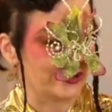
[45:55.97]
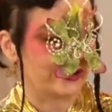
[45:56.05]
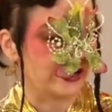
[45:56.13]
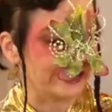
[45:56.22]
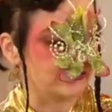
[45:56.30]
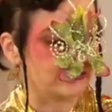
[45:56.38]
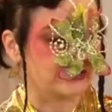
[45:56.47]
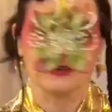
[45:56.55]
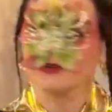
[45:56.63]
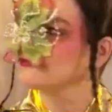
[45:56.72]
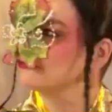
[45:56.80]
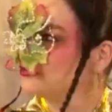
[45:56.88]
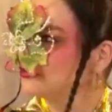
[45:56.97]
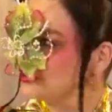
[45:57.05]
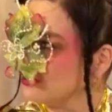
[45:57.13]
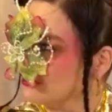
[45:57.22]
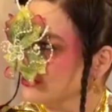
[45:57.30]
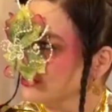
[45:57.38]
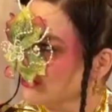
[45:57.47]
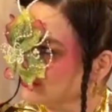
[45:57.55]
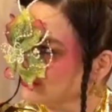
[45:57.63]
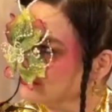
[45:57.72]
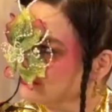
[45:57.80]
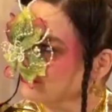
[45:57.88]
I did a few here in
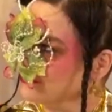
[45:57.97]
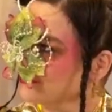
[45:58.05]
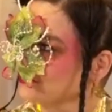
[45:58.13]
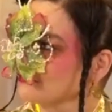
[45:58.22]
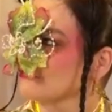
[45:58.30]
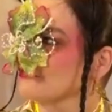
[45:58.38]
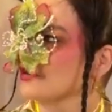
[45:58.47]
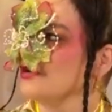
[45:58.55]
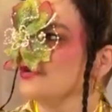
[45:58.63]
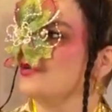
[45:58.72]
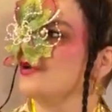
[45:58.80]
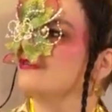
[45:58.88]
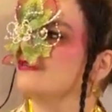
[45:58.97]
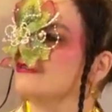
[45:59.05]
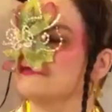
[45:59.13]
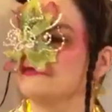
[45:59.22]
London with a few